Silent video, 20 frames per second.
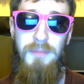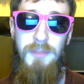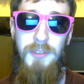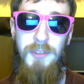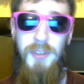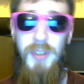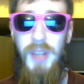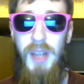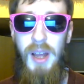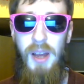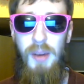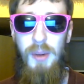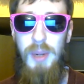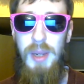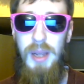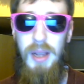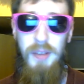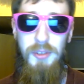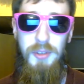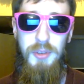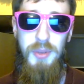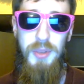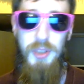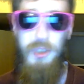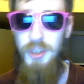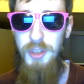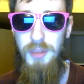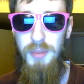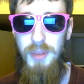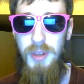For now, we'll have to
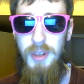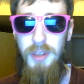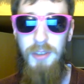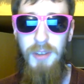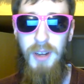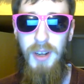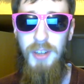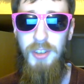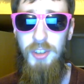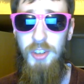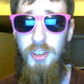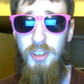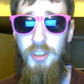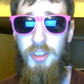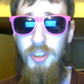assume the Quran just